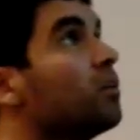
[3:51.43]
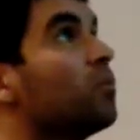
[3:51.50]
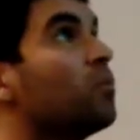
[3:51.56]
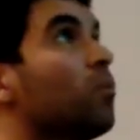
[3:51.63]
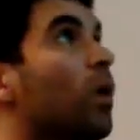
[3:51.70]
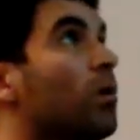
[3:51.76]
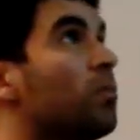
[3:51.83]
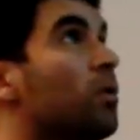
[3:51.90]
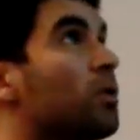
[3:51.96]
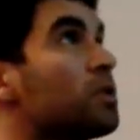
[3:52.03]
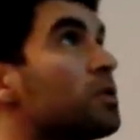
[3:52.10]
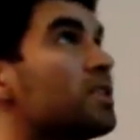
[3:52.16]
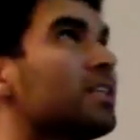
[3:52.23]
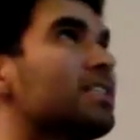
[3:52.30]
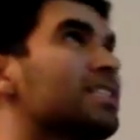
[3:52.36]
One
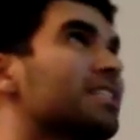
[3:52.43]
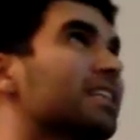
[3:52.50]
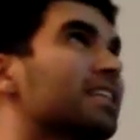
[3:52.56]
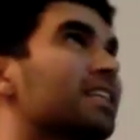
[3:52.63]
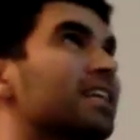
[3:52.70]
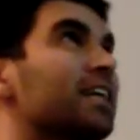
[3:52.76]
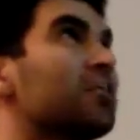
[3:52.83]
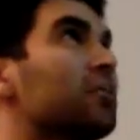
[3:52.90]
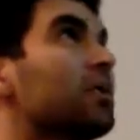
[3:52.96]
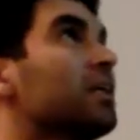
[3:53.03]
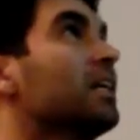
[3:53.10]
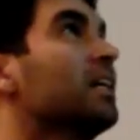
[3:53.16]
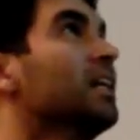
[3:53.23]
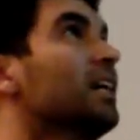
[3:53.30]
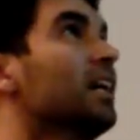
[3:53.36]
person said that
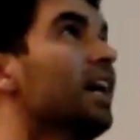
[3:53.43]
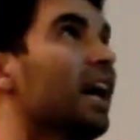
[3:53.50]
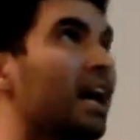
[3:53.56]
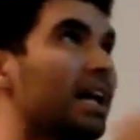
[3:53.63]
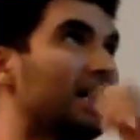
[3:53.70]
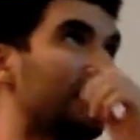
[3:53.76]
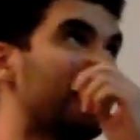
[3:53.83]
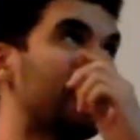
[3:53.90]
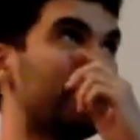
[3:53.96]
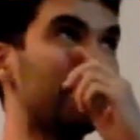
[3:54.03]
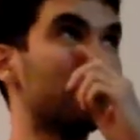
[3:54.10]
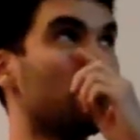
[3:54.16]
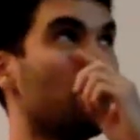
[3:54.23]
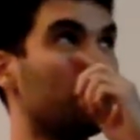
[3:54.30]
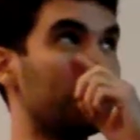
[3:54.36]
they
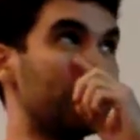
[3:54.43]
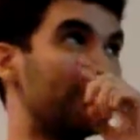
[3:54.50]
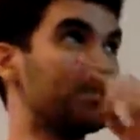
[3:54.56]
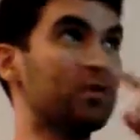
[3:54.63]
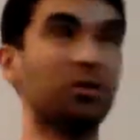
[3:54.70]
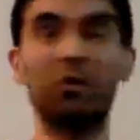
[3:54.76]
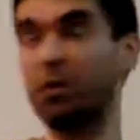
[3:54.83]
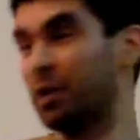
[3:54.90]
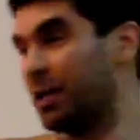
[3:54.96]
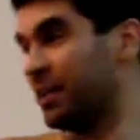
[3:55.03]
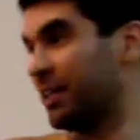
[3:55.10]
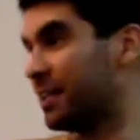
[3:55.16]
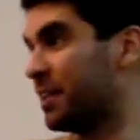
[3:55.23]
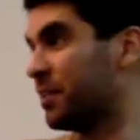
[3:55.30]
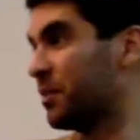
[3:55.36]
strongly disagreed
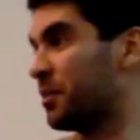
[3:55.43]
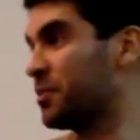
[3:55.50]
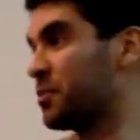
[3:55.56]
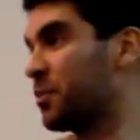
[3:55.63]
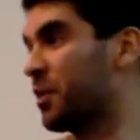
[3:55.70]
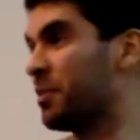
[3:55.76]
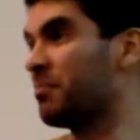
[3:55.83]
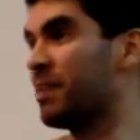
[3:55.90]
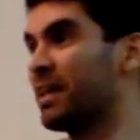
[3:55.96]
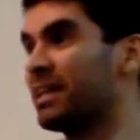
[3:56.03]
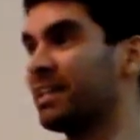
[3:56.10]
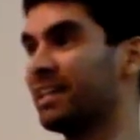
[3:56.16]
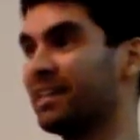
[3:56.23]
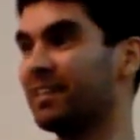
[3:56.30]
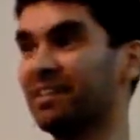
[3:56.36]
that they would enjoy
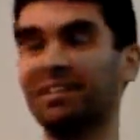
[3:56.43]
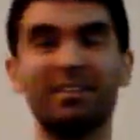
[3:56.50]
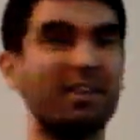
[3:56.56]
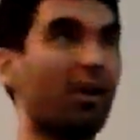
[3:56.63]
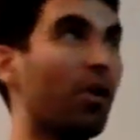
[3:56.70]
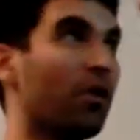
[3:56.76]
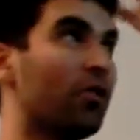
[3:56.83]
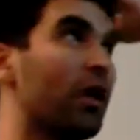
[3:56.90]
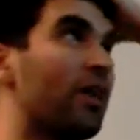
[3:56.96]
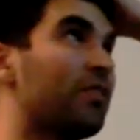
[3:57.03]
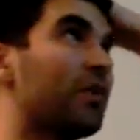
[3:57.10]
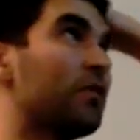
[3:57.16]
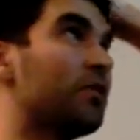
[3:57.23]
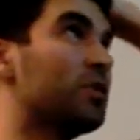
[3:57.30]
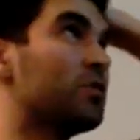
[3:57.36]
making, or that
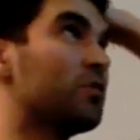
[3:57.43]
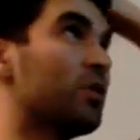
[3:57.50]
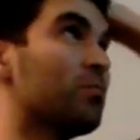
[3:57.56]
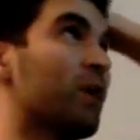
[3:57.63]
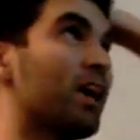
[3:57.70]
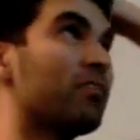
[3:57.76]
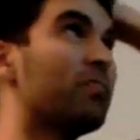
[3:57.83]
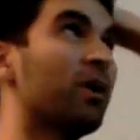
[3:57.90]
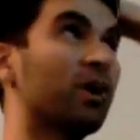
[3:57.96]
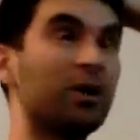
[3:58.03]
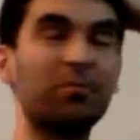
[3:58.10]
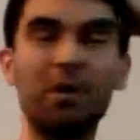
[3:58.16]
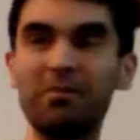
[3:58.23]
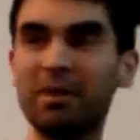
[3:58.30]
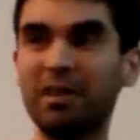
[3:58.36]
they would enjoy math better
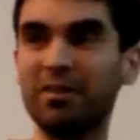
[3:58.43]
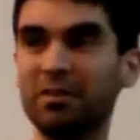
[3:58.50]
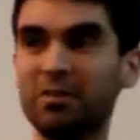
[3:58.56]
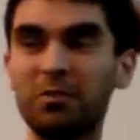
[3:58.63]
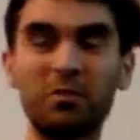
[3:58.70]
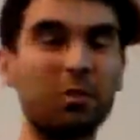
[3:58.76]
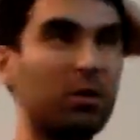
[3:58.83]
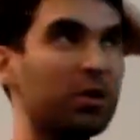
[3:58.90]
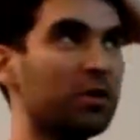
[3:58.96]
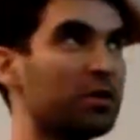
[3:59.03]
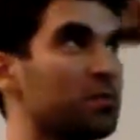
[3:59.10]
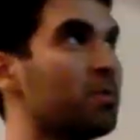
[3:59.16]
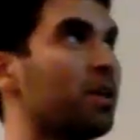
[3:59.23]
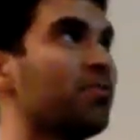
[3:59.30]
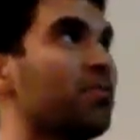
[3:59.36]
by making the tutorials,
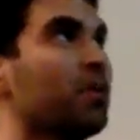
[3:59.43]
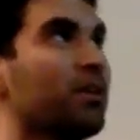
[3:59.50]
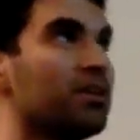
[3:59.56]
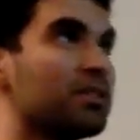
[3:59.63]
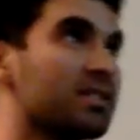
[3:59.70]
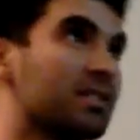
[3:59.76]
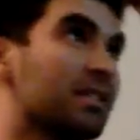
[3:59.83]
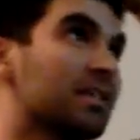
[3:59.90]
but everyone else